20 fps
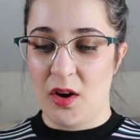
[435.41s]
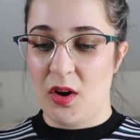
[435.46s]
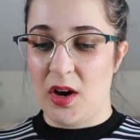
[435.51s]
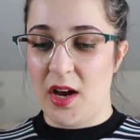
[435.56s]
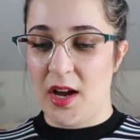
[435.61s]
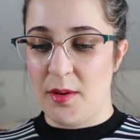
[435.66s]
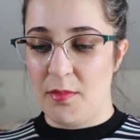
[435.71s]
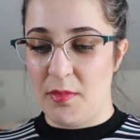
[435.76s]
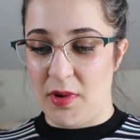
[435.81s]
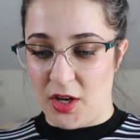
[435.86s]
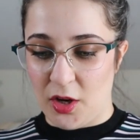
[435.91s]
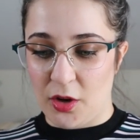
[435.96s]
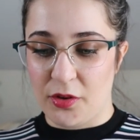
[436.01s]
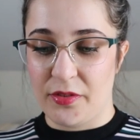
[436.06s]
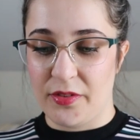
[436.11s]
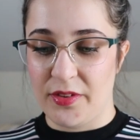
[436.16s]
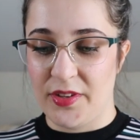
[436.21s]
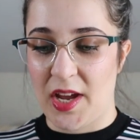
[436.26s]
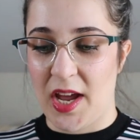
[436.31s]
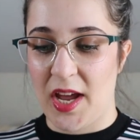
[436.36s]
a lot of
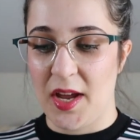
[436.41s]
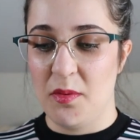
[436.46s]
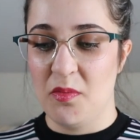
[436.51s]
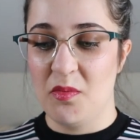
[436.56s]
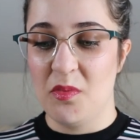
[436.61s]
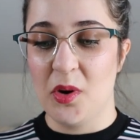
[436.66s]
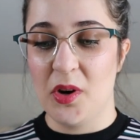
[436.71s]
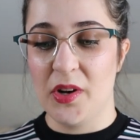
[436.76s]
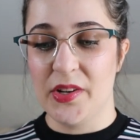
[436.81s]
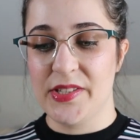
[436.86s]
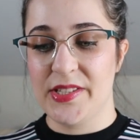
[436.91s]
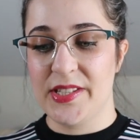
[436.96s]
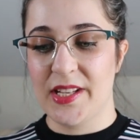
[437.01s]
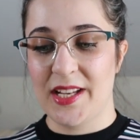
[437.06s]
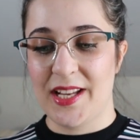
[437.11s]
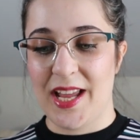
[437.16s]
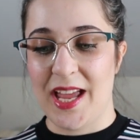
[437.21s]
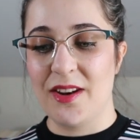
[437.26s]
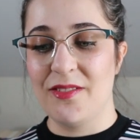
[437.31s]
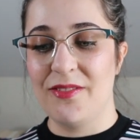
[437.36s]
the time, was
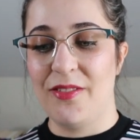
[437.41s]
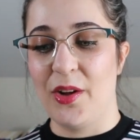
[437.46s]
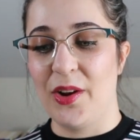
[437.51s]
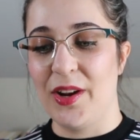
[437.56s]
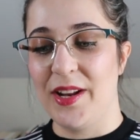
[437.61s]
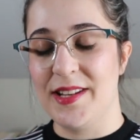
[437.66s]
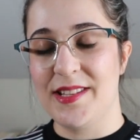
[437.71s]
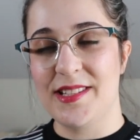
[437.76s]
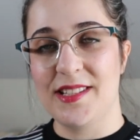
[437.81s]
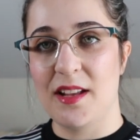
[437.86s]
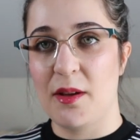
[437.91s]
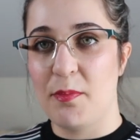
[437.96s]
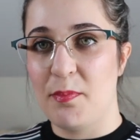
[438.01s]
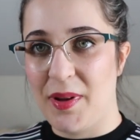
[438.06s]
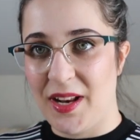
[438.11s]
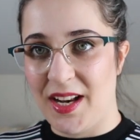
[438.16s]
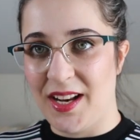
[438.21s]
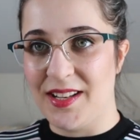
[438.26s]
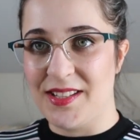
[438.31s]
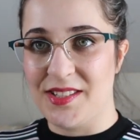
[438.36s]
Ken Follett's
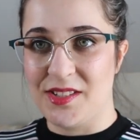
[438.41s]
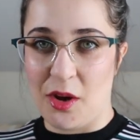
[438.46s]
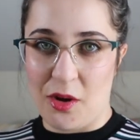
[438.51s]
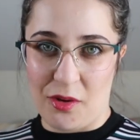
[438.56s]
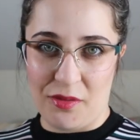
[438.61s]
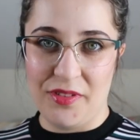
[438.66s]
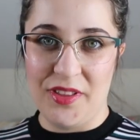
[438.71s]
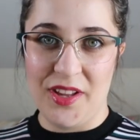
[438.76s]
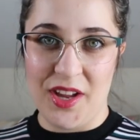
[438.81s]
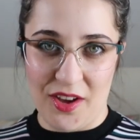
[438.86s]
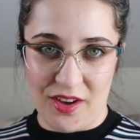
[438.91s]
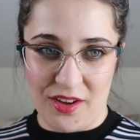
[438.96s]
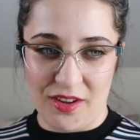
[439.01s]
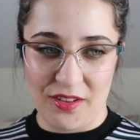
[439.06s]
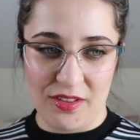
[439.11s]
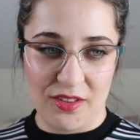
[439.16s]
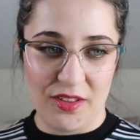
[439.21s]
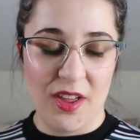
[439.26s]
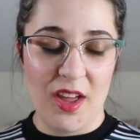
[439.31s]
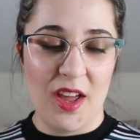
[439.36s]
Pillars of the
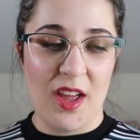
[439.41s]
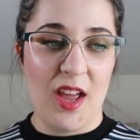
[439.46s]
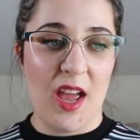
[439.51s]
Earth.